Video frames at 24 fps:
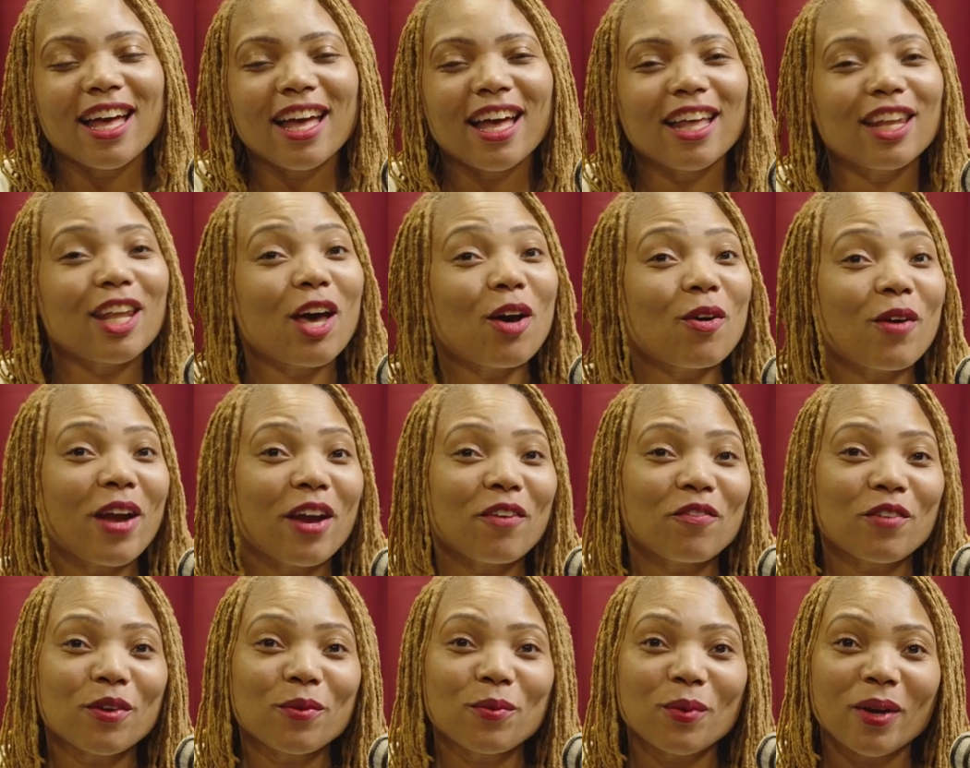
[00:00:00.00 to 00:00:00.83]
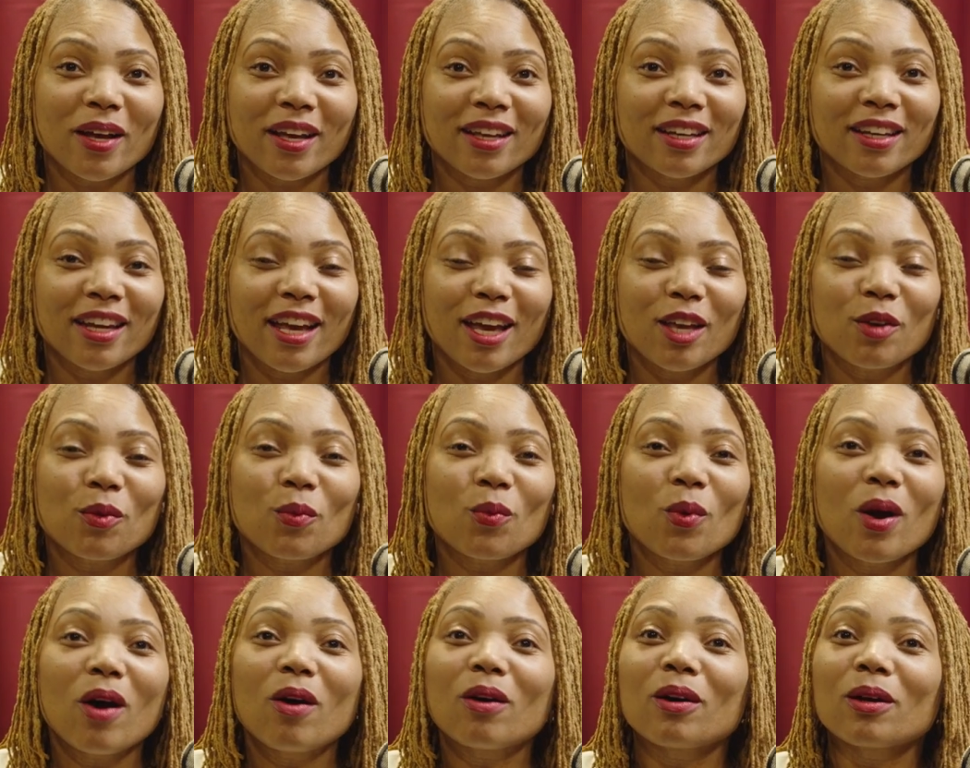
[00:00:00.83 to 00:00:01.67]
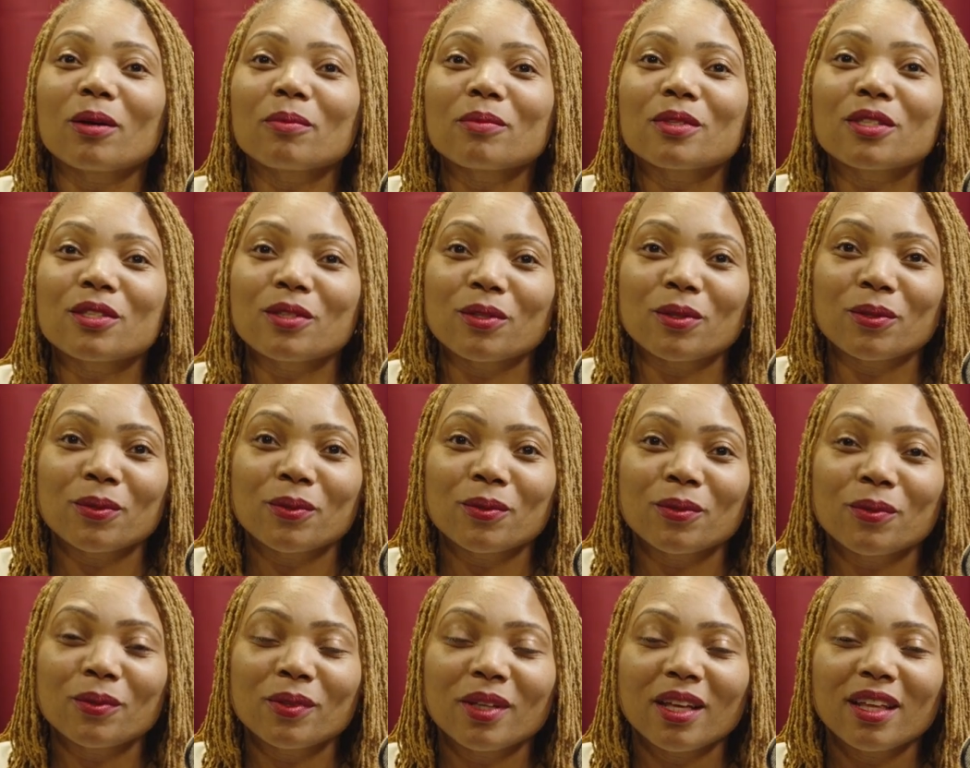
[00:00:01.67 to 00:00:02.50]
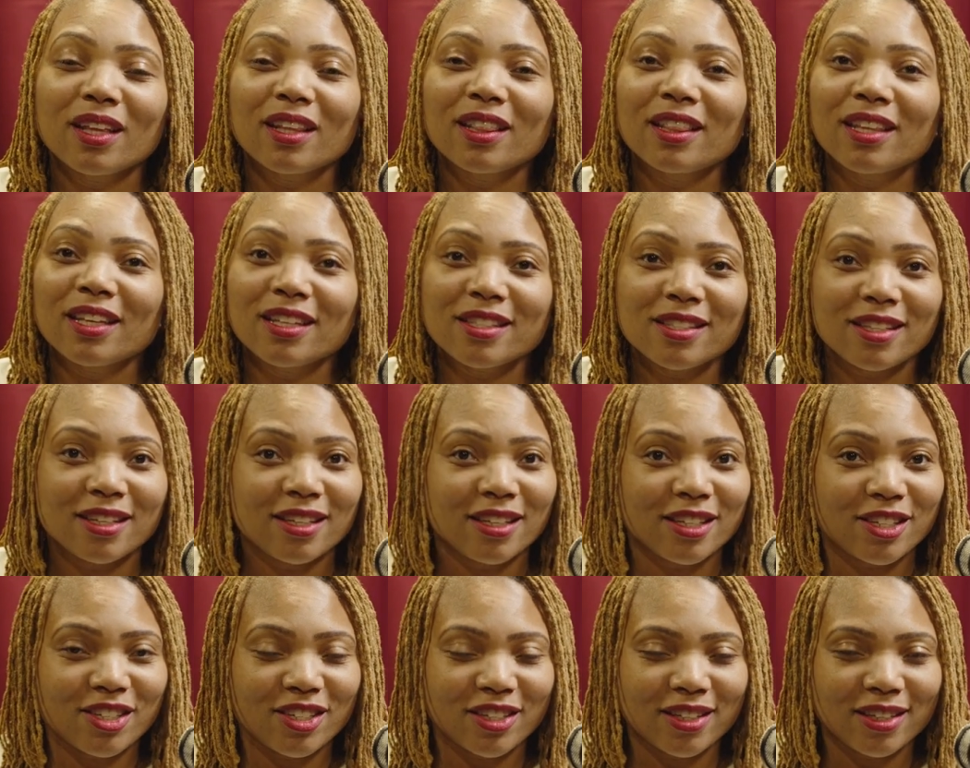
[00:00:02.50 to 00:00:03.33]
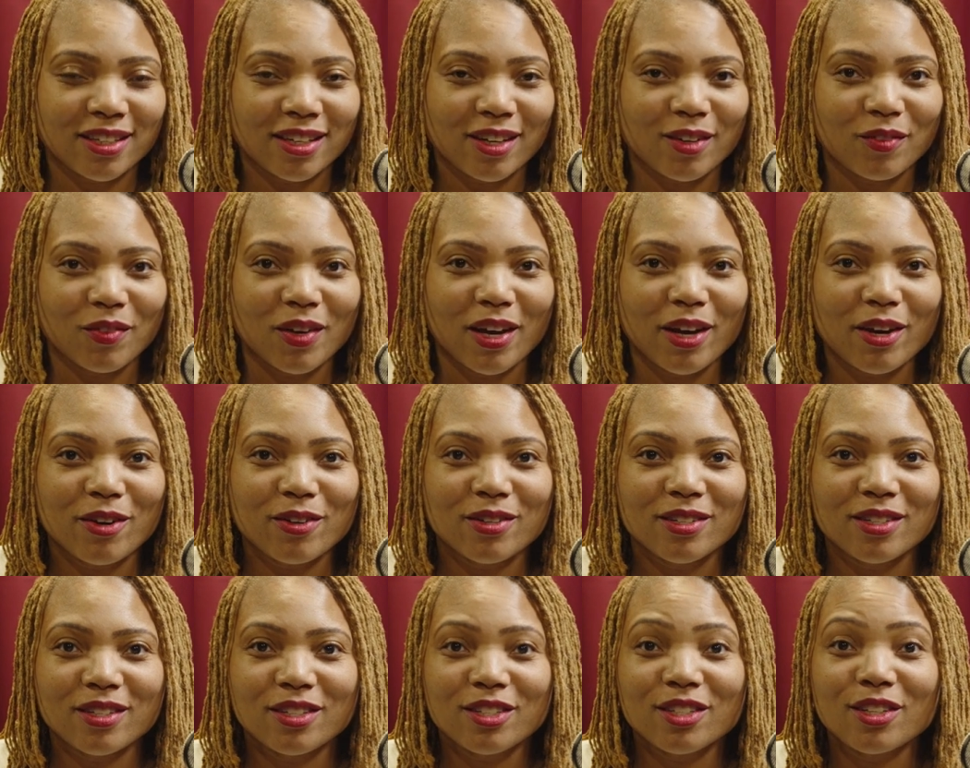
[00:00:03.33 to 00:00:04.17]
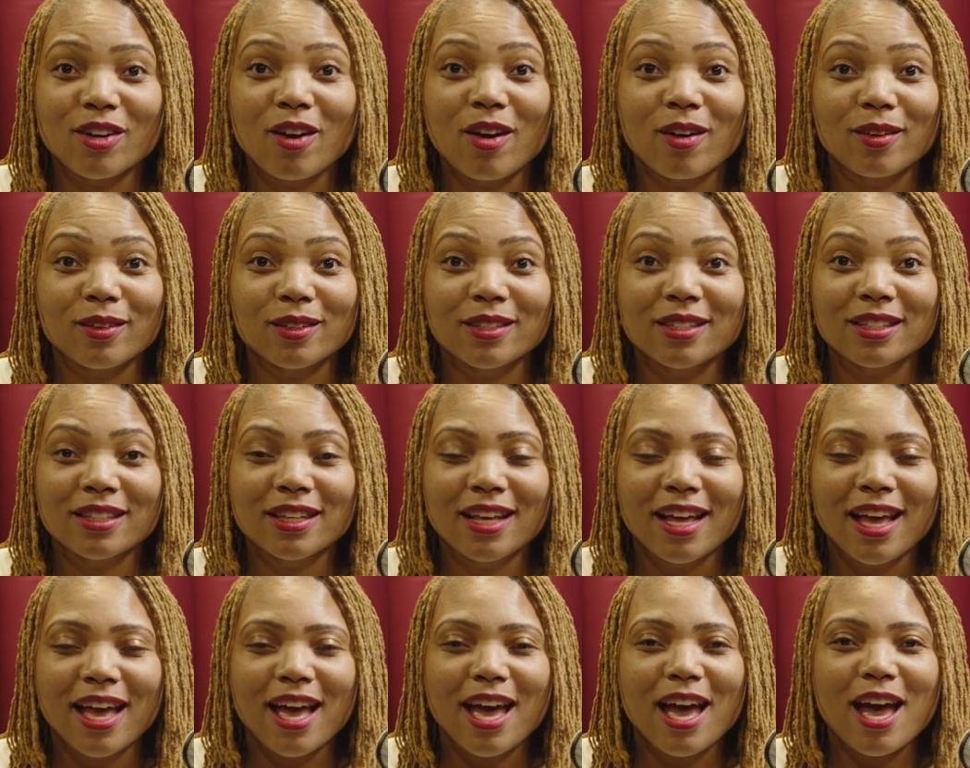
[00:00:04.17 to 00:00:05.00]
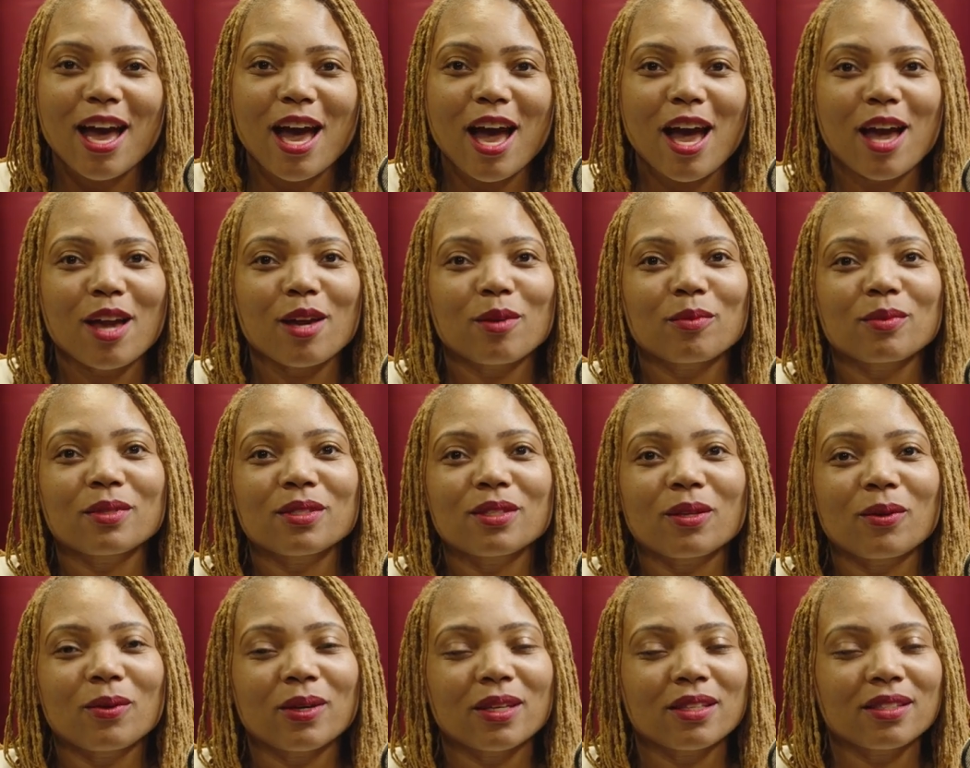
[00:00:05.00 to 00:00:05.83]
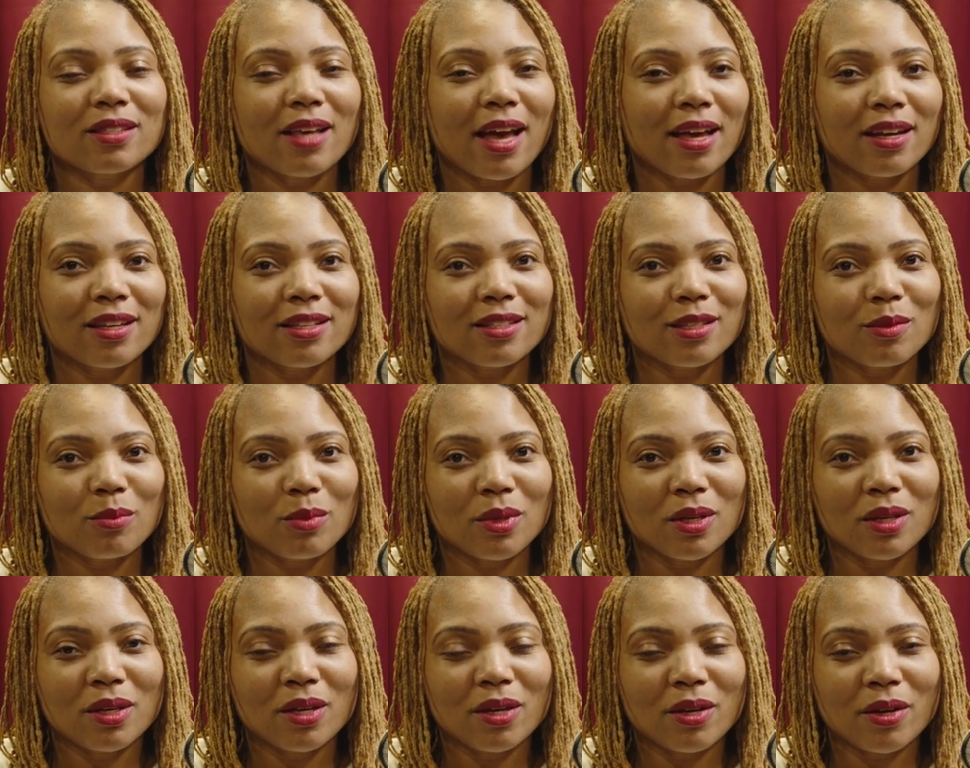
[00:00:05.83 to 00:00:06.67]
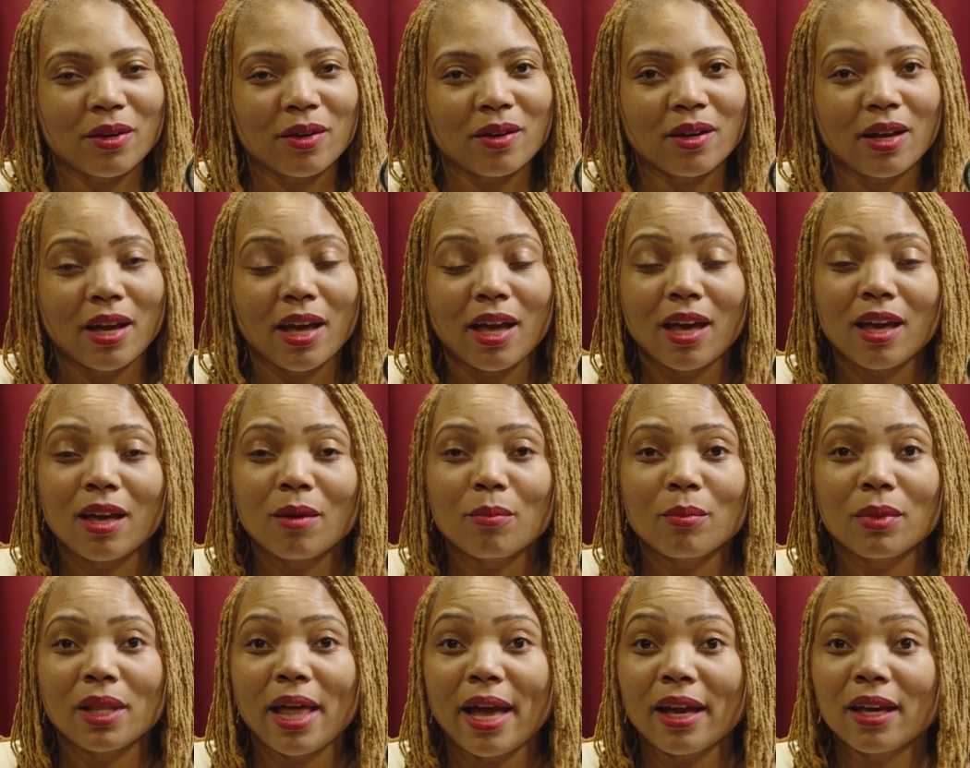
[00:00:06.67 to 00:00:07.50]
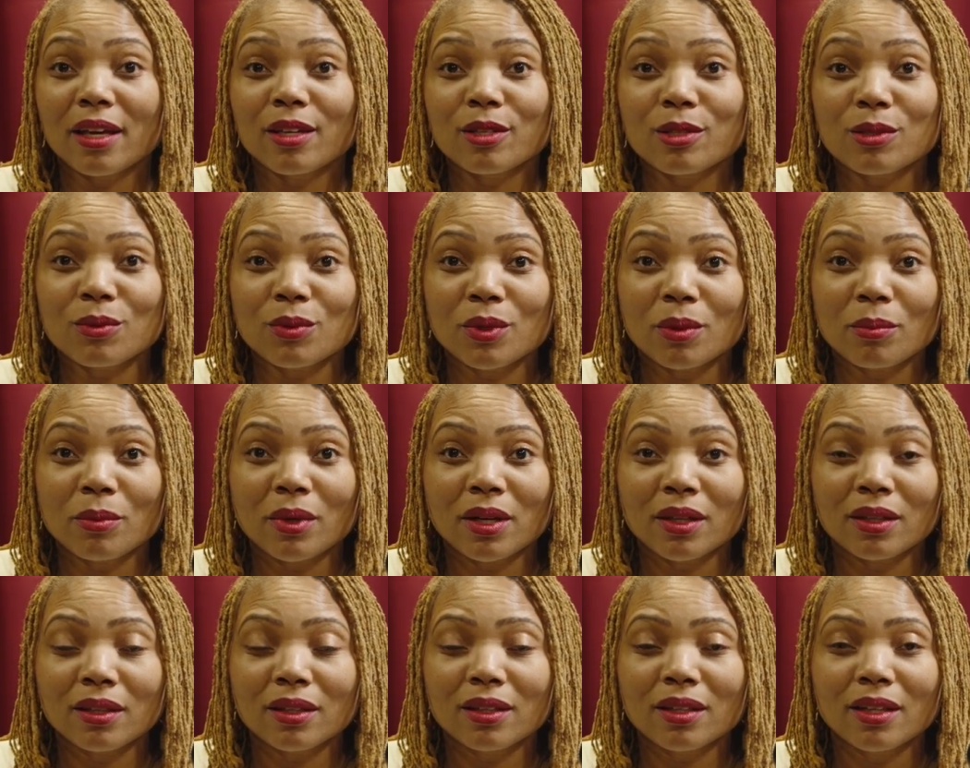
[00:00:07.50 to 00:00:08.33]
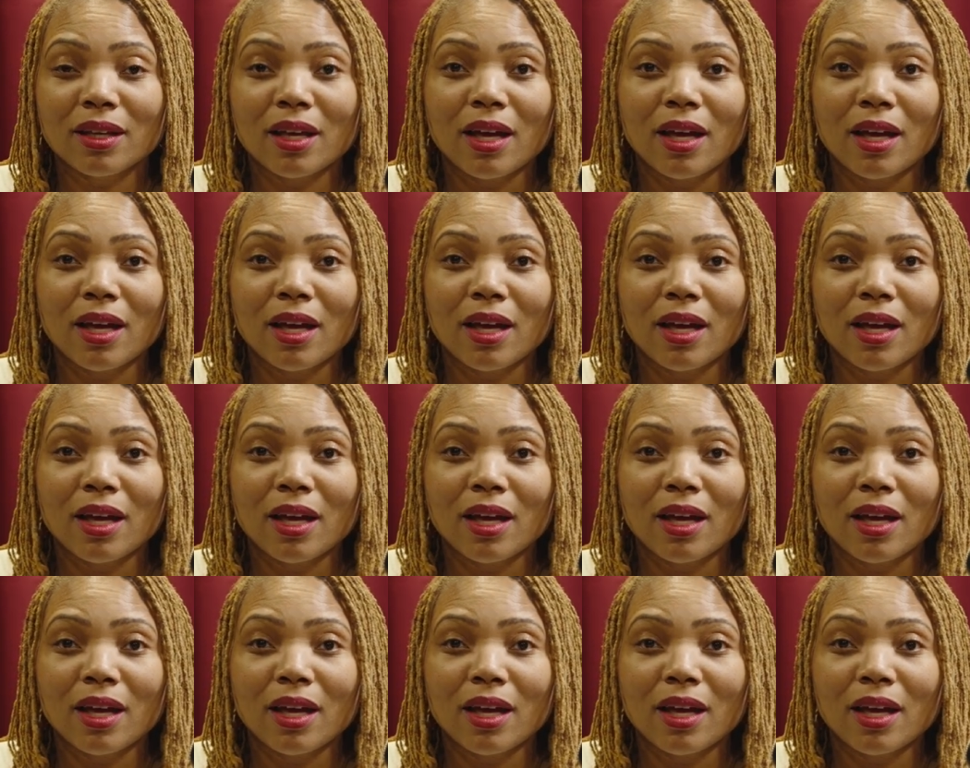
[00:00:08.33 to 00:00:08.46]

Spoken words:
Hello, everyone, and welcome to this edition of Hairitage Talks. I am so excited to be here at Black History Month,